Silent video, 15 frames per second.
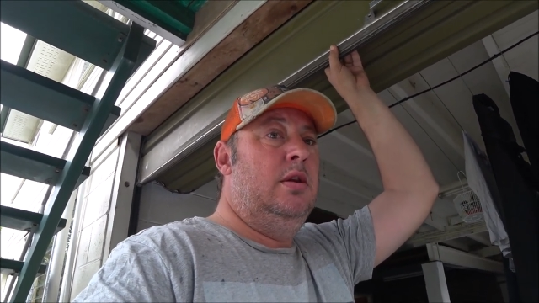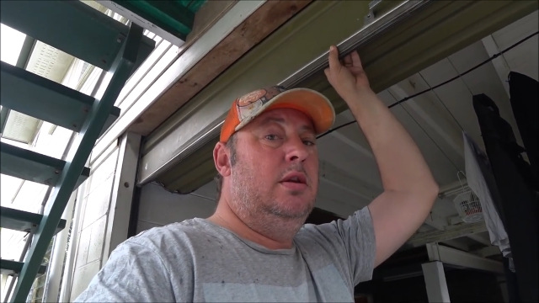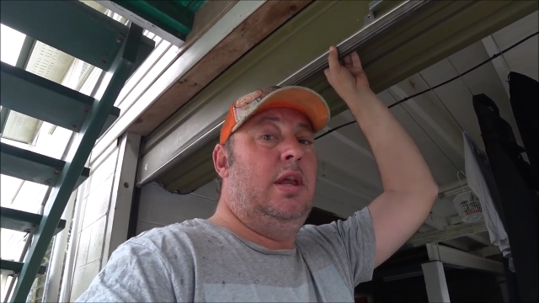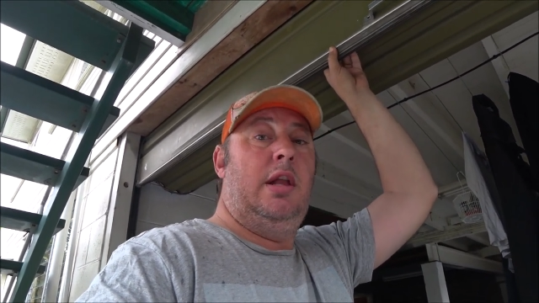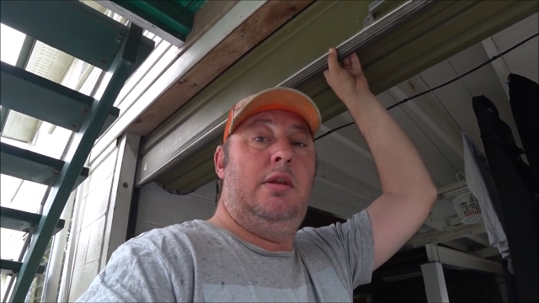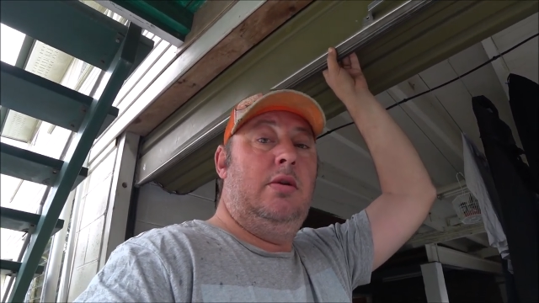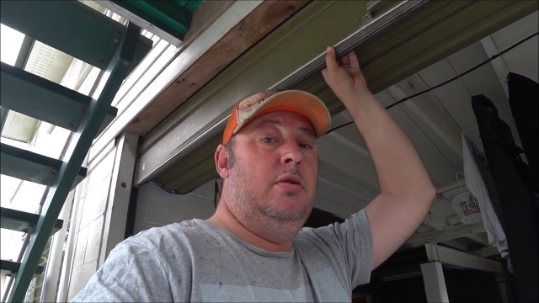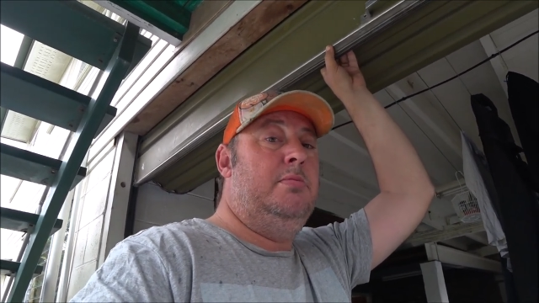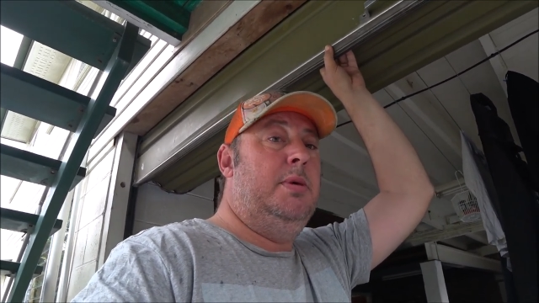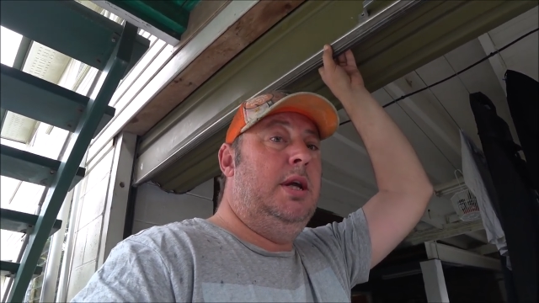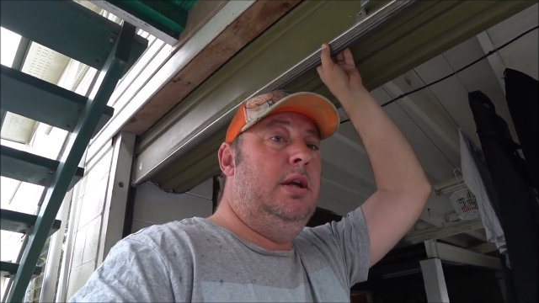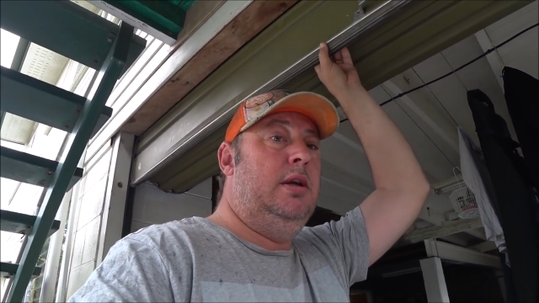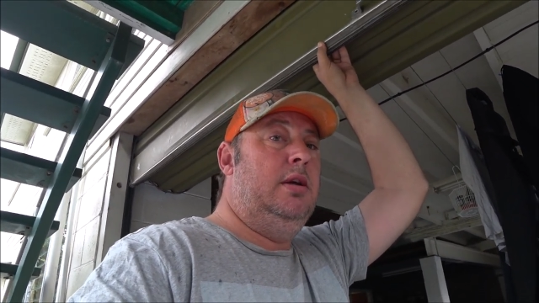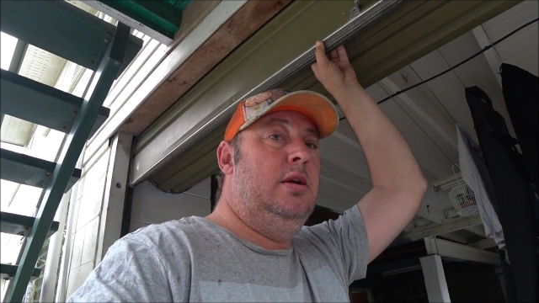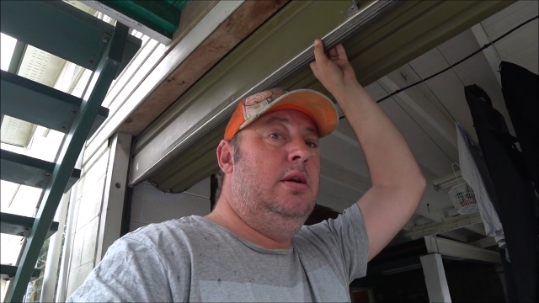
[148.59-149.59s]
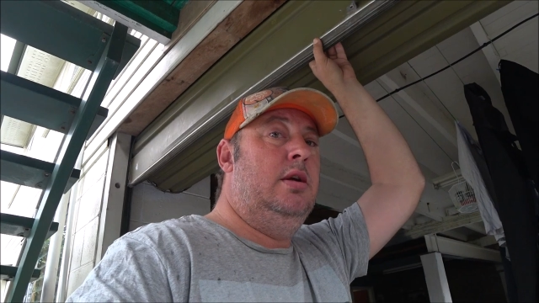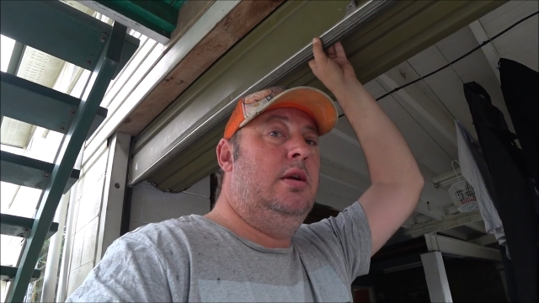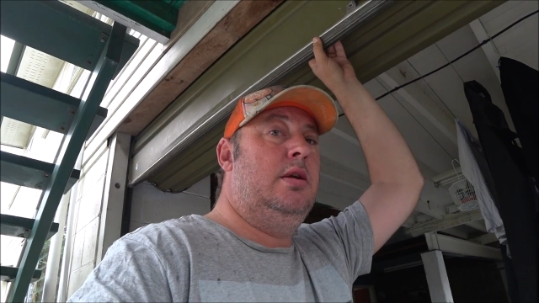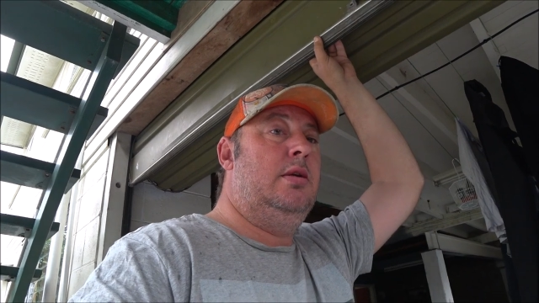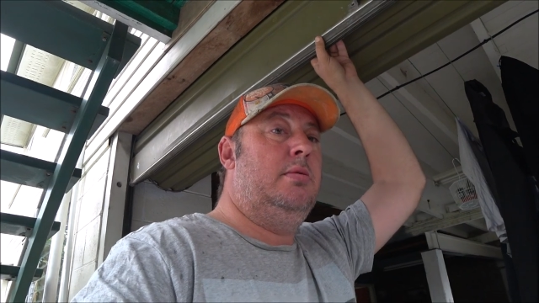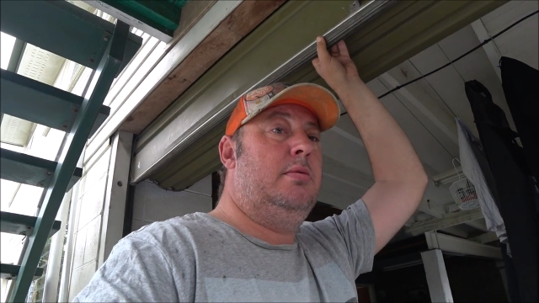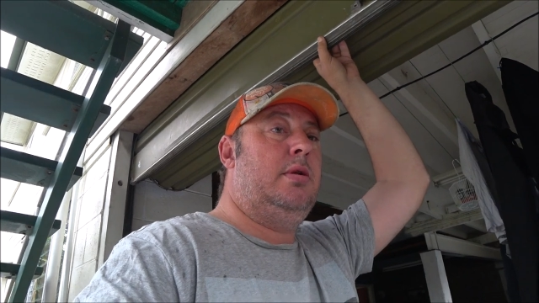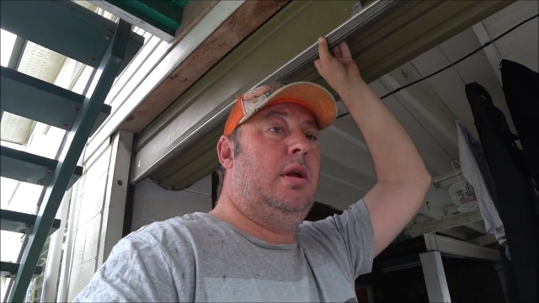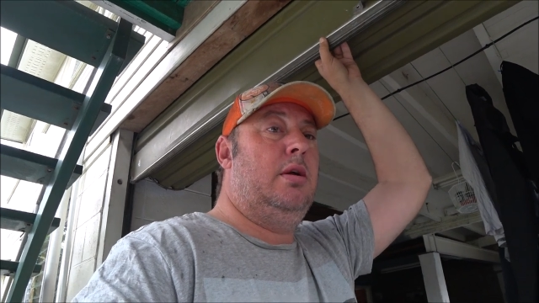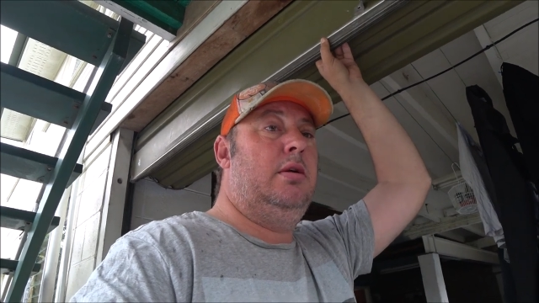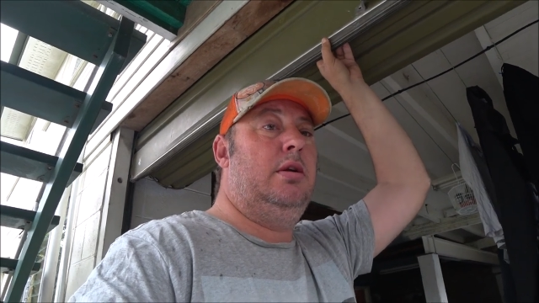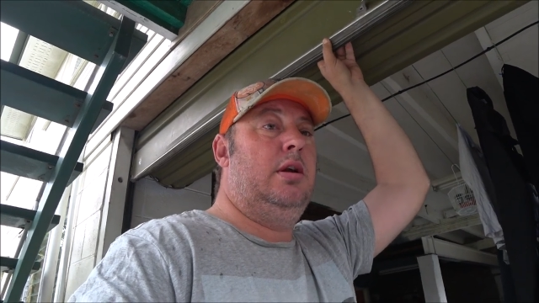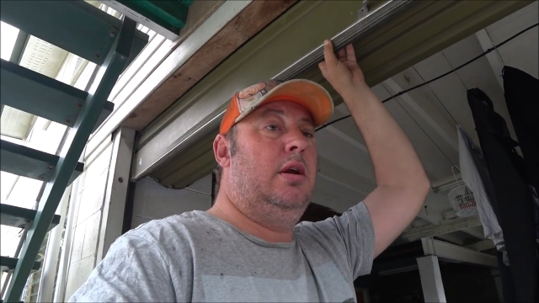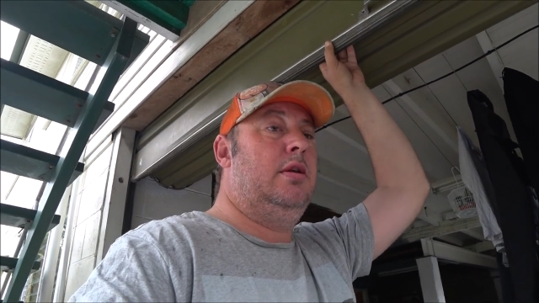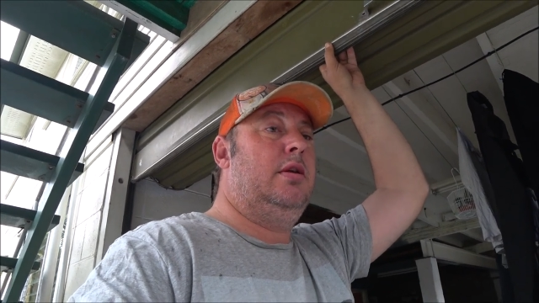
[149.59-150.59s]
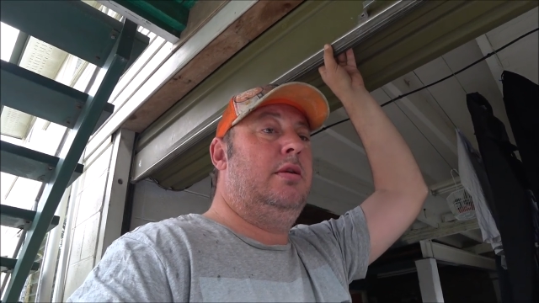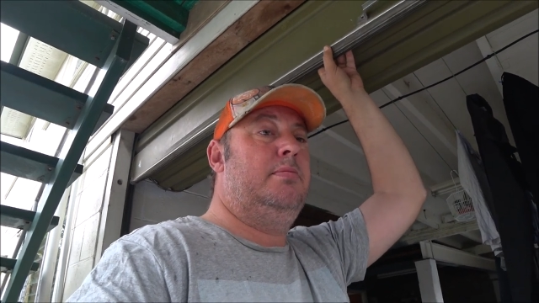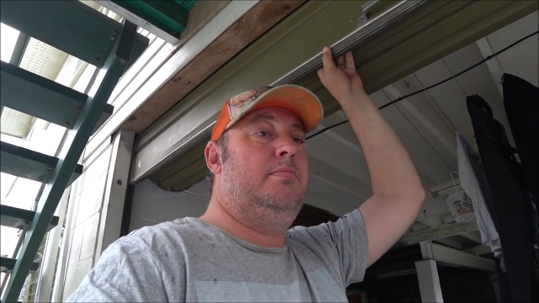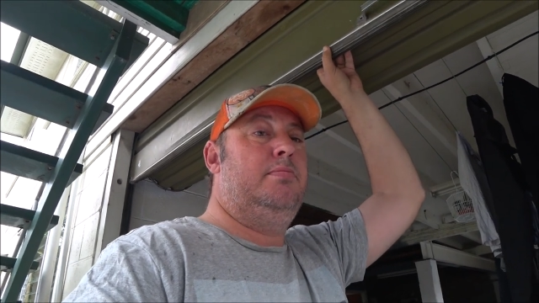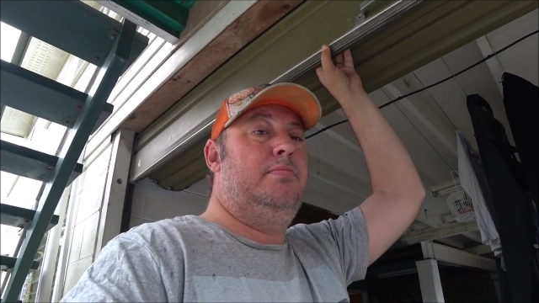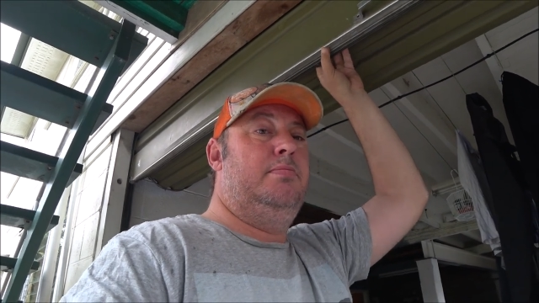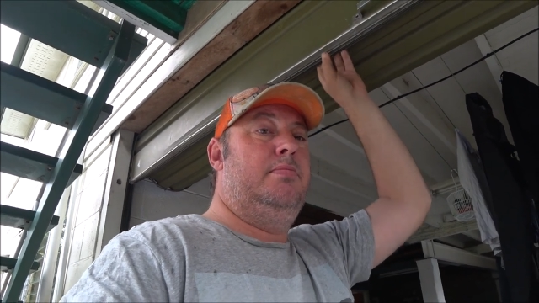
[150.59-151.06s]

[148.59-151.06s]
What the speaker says: that's on me. So, you know, they've